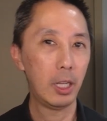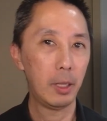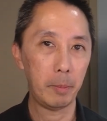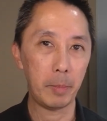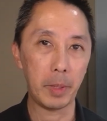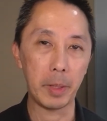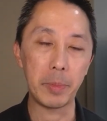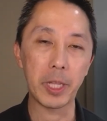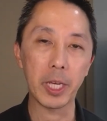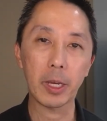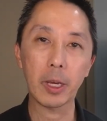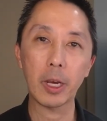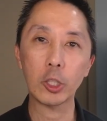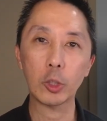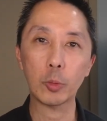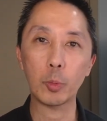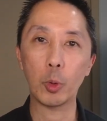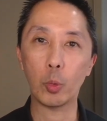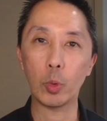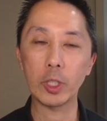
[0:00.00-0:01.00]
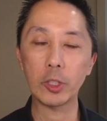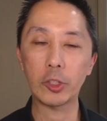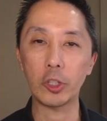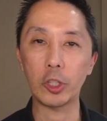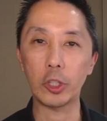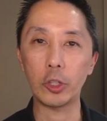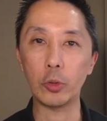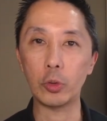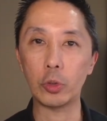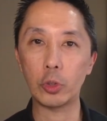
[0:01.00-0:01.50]
Maybe the customer wants to
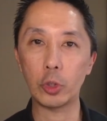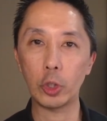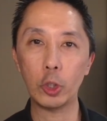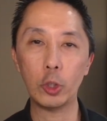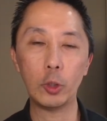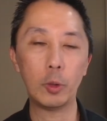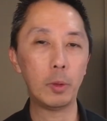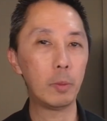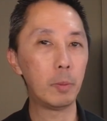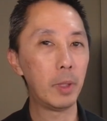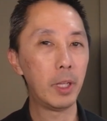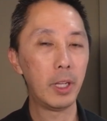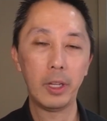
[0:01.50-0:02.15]
use Zoom.